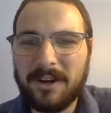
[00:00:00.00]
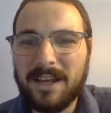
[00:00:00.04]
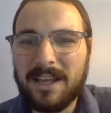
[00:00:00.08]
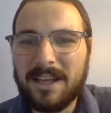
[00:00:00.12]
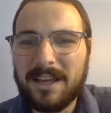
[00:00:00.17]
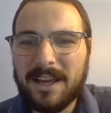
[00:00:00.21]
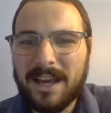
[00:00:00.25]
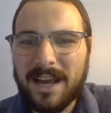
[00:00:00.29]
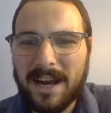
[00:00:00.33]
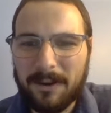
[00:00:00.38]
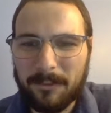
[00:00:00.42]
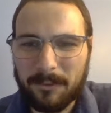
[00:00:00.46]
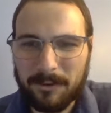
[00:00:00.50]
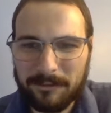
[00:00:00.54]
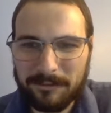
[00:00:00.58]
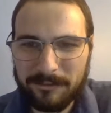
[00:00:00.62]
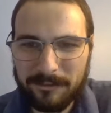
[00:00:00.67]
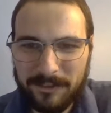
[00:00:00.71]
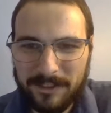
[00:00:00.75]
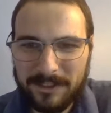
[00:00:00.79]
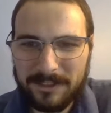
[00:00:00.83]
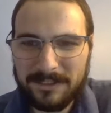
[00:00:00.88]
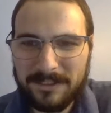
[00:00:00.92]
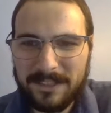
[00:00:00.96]
how we're
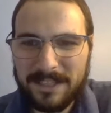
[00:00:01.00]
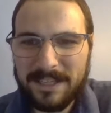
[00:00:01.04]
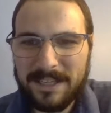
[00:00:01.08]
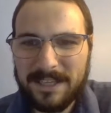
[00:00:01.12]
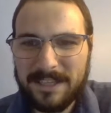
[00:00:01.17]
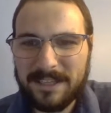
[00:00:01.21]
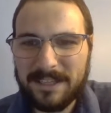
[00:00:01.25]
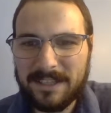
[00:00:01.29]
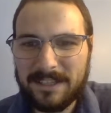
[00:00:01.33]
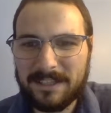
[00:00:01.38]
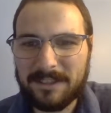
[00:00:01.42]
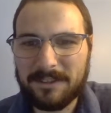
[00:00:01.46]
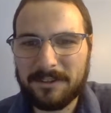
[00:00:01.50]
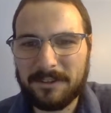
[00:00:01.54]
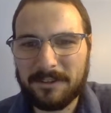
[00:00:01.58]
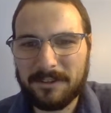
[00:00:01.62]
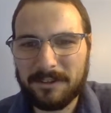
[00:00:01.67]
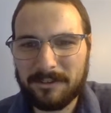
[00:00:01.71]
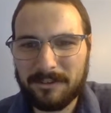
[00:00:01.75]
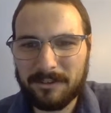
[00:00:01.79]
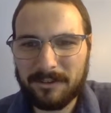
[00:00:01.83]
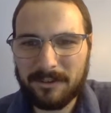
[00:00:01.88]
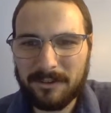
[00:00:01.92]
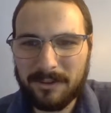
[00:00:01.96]
feeling,
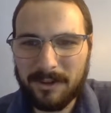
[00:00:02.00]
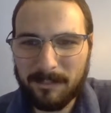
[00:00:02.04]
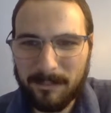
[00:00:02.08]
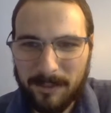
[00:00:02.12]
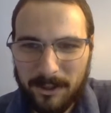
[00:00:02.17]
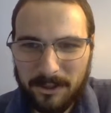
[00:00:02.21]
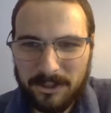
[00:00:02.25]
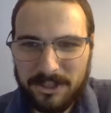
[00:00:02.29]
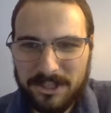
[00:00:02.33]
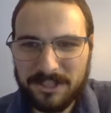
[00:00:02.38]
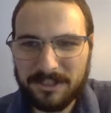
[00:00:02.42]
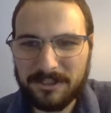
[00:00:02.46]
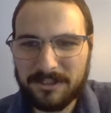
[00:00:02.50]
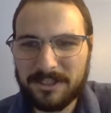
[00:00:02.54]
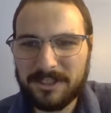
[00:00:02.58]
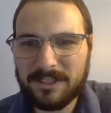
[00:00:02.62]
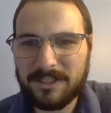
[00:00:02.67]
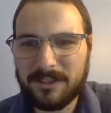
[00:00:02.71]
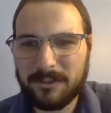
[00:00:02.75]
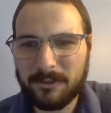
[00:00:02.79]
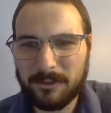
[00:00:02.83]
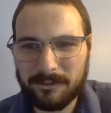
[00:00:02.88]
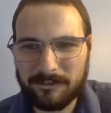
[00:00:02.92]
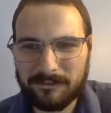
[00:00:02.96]
either
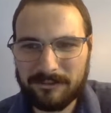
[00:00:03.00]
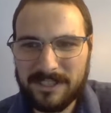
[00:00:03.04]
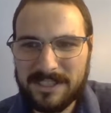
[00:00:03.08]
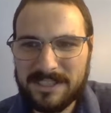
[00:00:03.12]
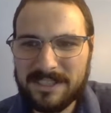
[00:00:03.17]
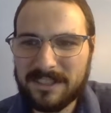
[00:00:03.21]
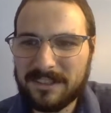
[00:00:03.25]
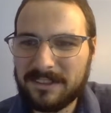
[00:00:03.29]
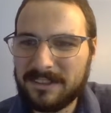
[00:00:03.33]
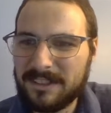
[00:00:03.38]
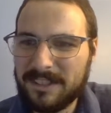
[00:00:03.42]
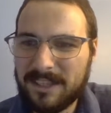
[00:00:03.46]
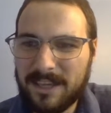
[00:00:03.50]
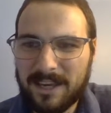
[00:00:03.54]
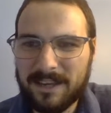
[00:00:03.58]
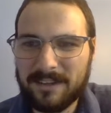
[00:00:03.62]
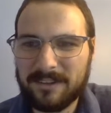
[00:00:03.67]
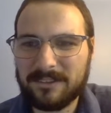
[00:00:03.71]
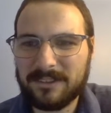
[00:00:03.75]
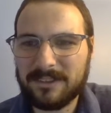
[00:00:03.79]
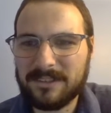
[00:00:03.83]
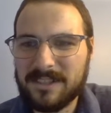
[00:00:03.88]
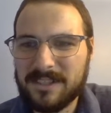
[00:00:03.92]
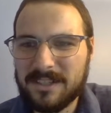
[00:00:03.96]
emotionally or physically, and
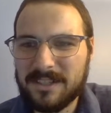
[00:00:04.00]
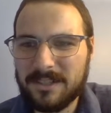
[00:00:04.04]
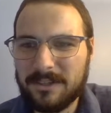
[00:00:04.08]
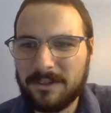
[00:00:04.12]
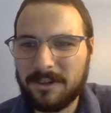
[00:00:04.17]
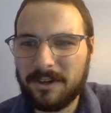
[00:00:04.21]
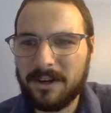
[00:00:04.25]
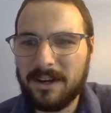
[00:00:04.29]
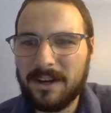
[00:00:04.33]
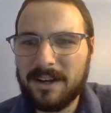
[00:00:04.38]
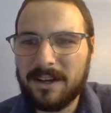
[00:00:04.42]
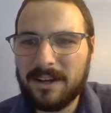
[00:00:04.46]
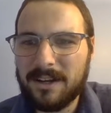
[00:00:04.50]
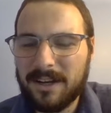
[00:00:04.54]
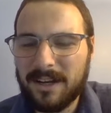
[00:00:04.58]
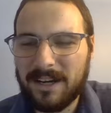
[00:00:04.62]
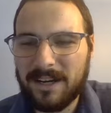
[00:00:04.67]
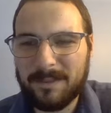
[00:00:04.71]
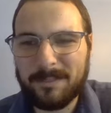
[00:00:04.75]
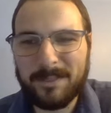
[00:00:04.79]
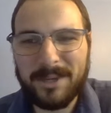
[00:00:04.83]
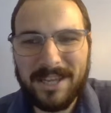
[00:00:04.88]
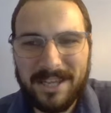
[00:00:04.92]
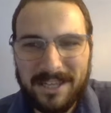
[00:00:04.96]
also
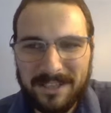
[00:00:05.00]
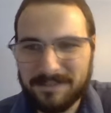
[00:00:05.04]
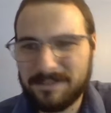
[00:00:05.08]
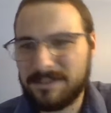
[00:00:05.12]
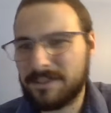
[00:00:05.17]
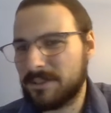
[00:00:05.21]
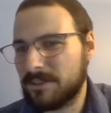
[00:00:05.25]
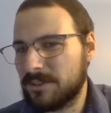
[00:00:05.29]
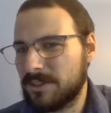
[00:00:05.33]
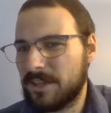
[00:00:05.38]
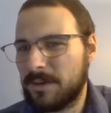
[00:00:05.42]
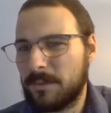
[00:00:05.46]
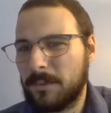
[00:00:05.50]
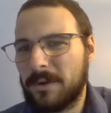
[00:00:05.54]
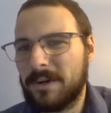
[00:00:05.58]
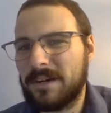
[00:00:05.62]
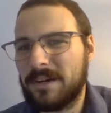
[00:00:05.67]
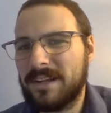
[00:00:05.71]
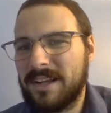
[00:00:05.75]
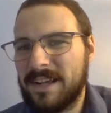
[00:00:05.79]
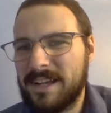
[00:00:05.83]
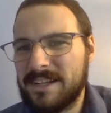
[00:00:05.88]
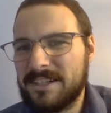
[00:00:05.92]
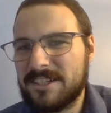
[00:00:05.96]
behaviors that we're
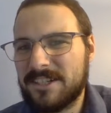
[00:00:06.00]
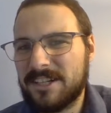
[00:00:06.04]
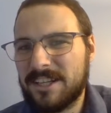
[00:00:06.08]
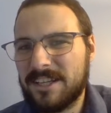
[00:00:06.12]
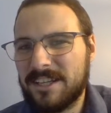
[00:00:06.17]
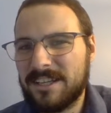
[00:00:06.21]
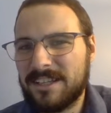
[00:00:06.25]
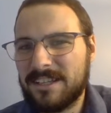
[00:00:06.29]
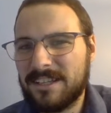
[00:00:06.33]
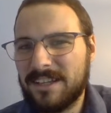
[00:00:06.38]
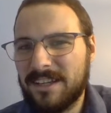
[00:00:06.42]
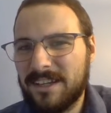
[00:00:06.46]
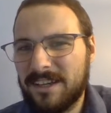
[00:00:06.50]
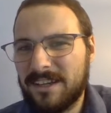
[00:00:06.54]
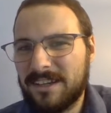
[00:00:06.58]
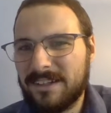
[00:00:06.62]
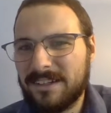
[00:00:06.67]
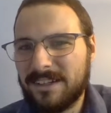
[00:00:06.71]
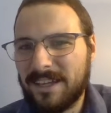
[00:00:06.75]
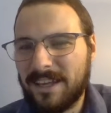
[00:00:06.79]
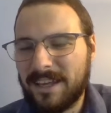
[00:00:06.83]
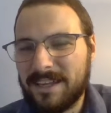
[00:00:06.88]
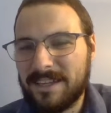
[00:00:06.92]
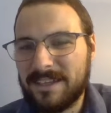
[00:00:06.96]
engaging in.
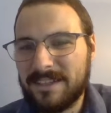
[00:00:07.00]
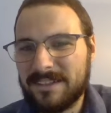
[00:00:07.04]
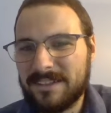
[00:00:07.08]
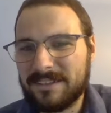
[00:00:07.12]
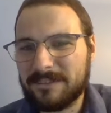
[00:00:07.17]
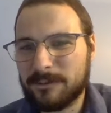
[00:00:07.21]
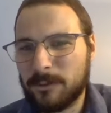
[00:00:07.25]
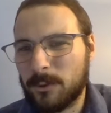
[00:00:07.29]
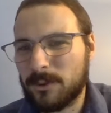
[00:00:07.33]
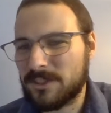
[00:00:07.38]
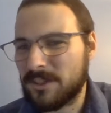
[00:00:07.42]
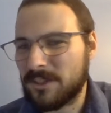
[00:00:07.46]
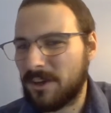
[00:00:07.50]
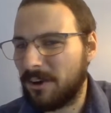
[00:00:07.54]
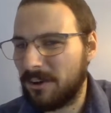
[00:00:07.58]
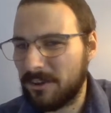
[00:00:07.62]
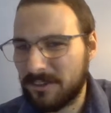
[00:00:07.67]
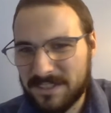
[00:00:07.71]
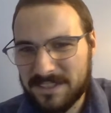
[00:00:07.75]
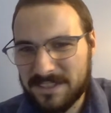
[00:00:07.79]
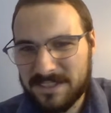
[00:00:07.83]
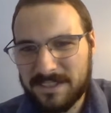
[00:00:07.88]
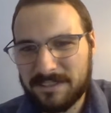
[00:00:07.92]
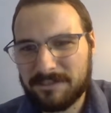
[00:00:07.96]
And, of course, all
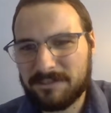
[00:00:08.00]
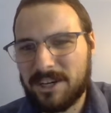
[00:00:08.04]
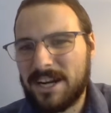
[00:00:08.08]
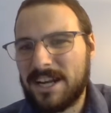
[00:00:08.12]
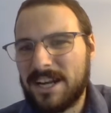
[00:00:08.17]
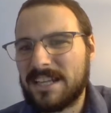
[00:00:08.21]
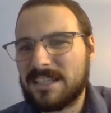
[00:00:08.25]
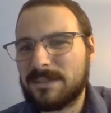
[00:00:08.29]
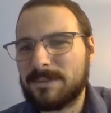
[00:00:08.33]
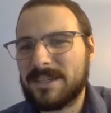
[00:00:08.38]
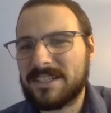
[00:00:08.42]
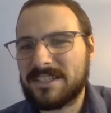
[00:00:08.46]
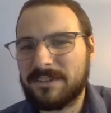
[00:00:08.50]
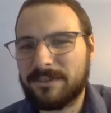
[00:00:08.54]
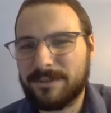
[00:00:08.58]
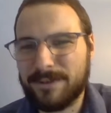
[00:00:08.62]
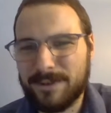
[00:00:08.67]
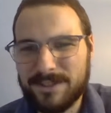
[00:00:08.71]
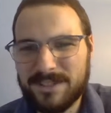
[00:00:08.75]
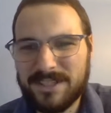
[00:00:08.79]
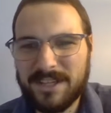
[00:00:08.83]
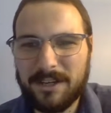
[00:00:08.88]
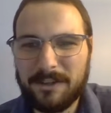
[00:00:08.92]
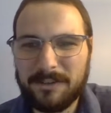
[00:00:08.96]
these different aspects of
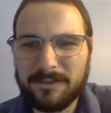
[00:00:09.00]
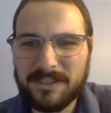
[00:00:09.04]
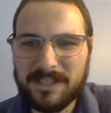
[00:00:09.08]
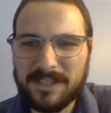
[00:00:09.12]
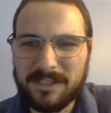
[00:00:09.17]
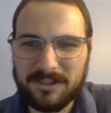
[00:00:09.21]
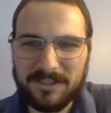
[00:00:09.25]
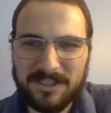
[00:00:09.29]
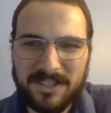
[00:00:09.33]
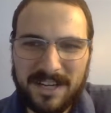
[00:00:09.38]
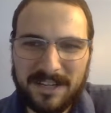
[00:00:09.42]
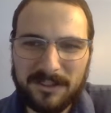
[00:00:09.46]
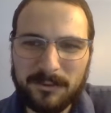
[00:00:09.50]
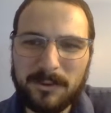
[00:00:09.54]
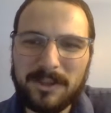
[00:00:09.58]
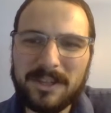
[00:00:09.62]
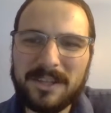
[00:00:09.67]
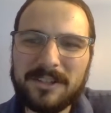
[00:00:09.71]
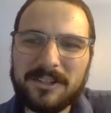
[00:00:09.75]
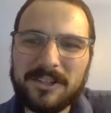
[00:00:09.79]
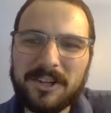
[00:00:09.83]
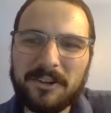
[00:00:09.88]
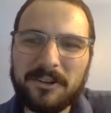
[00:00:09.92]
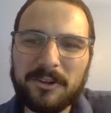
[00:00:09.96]
ourselves intersect with
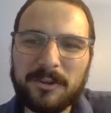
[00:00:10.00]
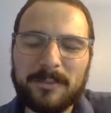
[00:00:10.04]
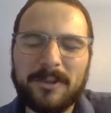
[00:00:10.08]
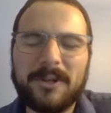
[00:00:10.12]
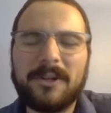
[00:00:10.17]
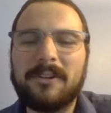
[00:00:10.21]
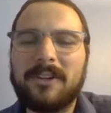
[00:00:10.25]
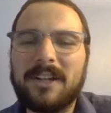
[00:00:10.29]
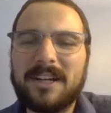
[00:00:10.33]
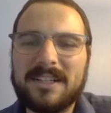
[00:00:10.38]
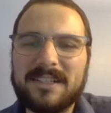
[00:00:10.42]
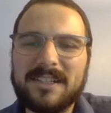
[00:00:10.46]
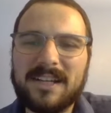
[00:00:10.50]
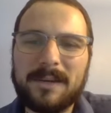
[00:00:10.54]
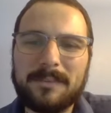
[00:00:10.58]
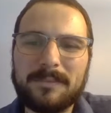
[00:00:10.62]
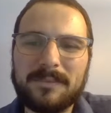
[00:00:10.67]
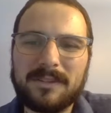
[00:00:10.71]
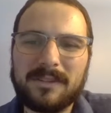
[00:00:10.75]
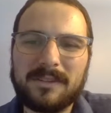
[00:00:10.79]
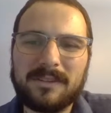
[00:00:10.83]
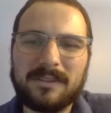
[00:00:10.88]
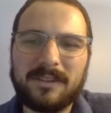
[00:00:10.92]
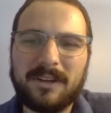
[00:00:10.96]
each other, but a lot of
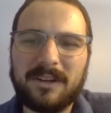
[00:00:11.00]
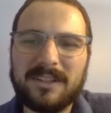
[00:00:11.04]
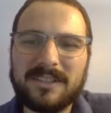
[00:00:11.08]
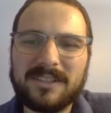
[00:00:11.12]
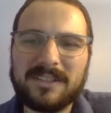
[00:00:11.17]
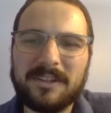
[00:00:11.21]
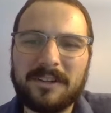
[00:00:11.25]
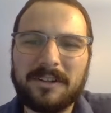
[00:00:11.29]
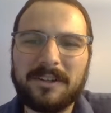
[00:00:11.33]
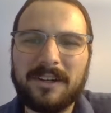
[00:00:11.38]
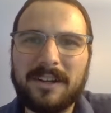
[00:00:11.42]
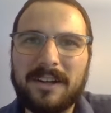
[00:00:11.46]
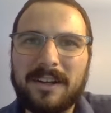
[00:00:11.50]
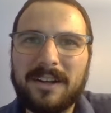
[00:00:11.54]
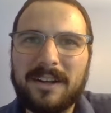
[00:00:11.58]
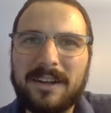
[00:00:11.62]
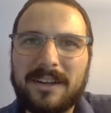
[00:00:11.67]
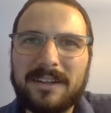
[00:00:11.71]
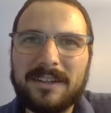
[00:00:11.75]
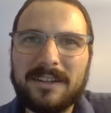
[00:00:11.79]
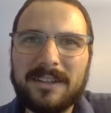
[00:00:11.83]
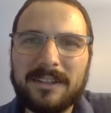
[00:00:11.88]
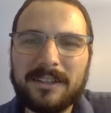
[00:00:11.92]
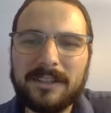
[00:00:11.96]
times thoughts are
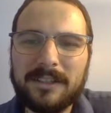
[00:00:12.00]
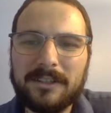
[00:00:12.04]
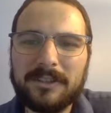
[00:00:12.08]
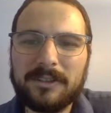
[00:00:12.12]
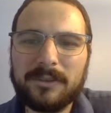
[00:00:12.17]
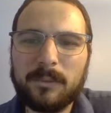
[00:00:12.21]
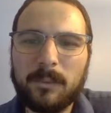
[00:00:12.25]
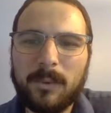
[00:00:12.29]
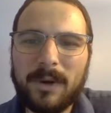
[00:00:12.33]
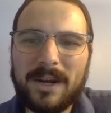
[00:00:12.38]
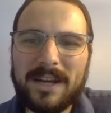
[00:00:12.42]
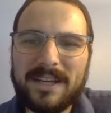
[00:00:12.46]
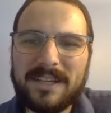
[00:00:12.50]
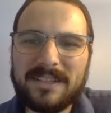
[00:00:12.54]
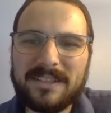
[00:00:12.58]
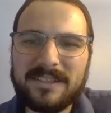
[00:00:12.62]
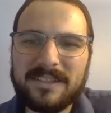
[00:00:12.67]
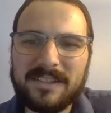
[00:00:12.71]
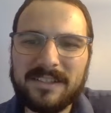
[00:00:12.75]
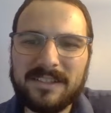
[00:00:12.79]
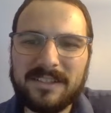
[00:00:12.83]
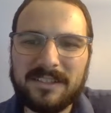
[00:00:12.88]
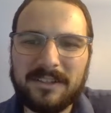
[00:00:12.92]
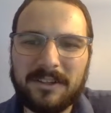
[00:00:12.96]
a good way
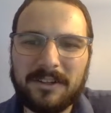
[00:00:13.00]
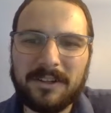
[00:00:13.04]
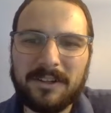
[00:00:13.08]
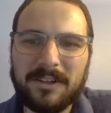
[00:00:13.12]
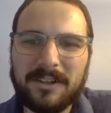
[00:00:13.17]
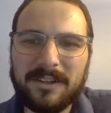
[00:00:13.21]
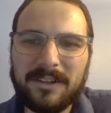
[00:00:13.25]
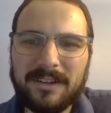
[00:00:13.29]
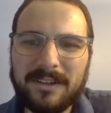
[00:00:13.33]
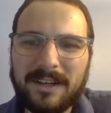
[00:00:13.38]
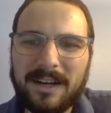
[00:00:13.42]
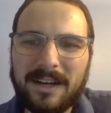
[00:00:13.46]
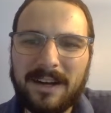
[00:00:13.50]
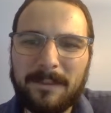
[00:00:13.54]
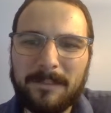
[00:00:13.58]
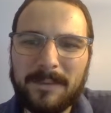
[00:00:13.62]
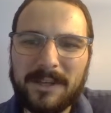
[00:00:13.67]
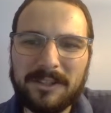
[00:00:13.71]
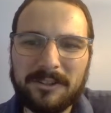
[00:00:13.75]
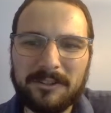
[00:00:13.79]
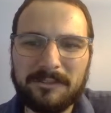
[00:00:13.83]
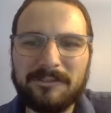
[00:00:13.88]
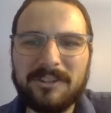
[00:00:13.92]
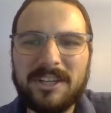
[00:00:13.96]
to start
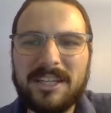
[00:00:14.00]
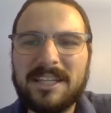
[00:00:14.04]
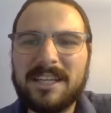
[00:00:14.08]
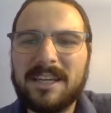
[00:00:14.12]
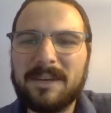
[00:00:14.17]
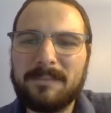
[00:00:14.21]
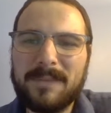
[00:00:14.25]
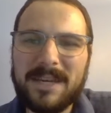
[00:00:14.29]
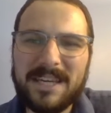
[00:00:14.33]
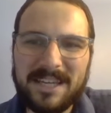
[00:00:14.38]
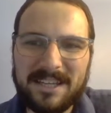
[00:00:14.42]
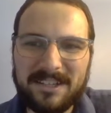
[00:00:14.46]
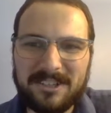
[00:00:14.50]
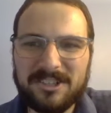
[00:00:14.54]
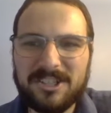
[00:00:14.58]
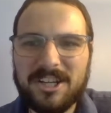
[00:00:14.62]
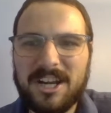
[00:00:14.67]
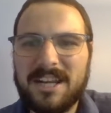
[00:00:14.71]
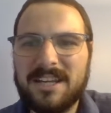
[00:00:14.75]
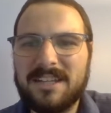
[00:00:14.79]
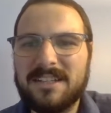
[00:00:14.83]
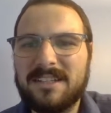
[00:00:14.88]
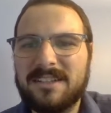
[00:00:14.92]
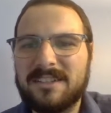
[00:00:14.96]
intervening and making
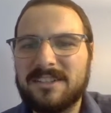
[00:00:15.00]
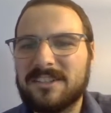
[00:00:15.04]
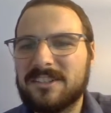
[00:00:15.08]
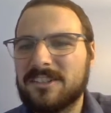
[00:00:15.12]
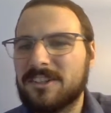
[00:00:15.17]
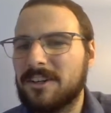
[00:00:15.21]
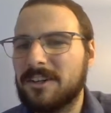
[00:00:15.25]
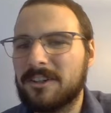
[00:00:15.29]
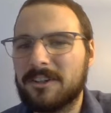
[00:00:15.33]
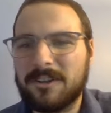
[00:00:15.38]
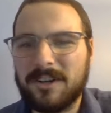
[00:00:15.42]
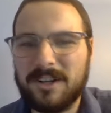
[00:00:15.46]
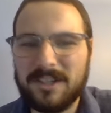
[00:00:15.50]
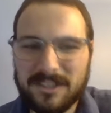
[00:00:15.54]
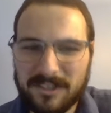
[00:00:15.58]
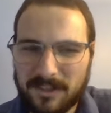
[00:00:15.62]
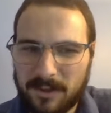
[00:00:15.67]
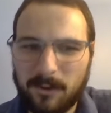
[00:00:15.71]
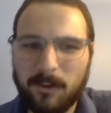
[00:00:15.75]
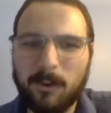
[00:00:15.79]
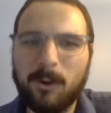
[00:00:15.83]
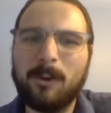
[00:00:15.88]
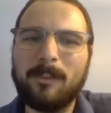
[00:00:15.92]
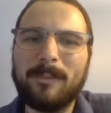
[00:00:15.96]
change across the
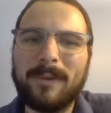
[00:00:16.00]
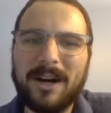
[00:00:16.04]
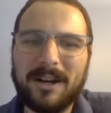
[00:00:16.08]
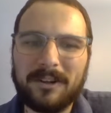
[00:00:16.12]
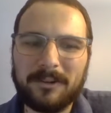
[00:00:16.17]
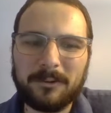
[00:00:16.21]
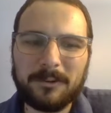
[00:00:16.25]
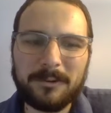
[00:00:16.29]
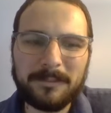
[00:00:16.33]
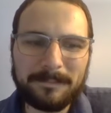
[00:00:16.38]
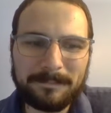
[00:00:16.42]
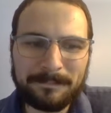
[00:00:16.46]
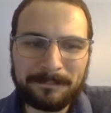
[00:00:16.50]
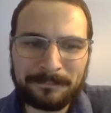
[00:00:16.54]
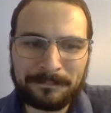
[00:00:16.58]
whole model.